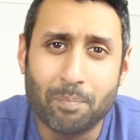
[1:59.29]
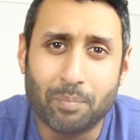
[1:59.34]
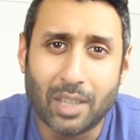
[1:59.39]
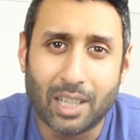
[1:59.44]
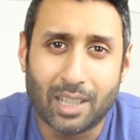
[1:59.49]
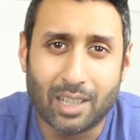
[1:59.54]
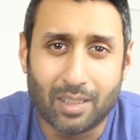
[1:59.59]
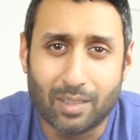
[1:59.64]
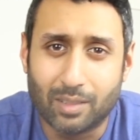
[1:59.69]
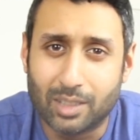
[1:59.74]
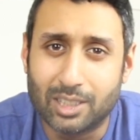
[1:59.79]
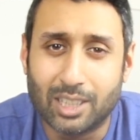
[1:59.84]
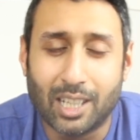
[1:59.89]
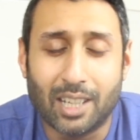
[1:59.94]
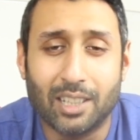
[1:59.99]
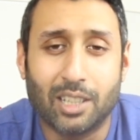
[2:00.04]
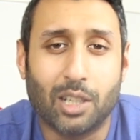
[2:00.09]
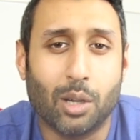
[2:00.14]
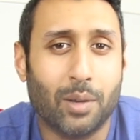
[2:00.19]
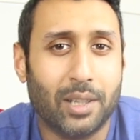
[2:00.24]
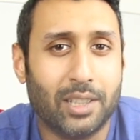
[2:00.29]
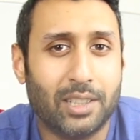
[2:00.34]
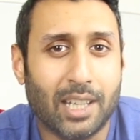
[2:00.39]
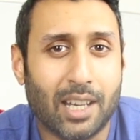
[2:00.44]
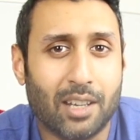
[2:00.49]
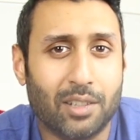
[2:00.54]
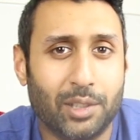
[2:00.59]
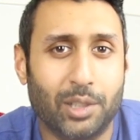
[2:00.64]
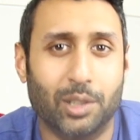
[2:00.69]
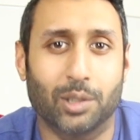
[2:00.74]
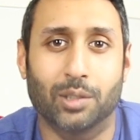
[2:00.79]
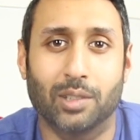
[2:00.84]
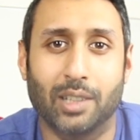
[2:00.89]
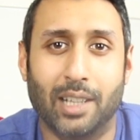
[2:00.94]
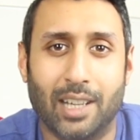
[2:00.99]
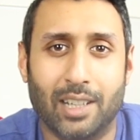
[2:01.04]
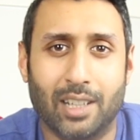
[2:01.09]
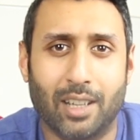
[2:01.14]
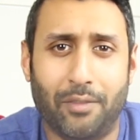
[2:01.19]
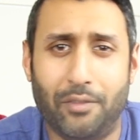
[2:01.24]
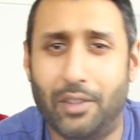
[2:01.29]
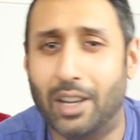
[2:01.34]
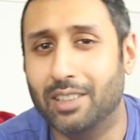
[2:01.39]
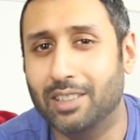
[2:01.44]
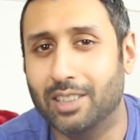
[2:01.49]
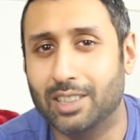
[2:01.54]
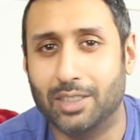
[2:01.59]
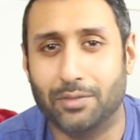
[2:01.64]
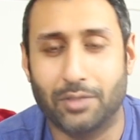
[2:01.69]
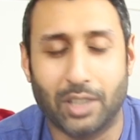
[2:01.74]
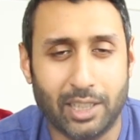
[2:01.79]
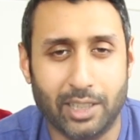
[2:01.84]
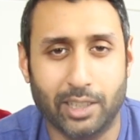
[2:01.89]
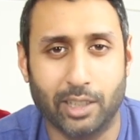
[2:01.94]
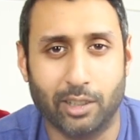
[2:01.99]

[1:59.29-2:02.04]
it started going downhill, and I found this funny